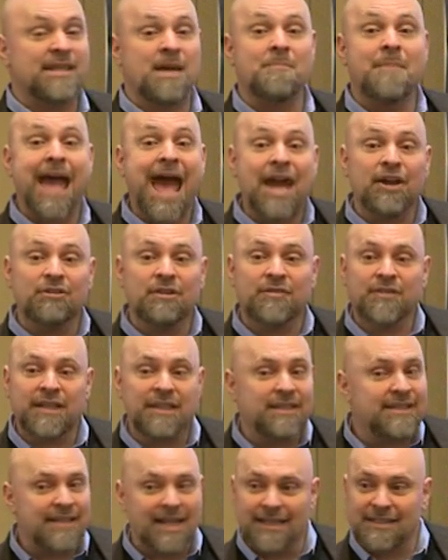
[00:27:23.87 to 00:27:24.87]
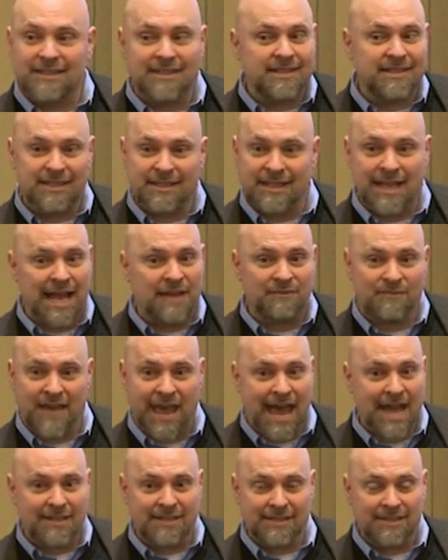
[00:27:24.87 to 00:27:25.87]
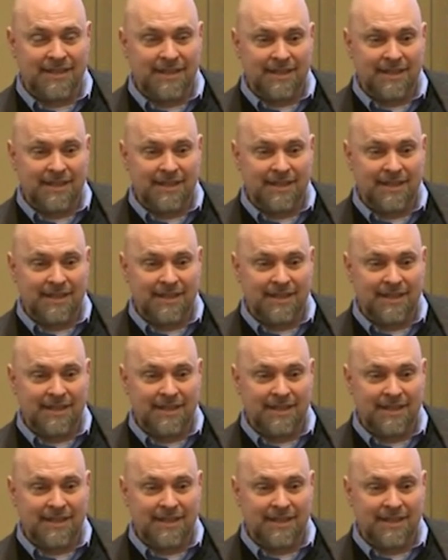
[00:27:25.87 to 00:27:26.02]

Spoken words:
a matter of consensus and not fact,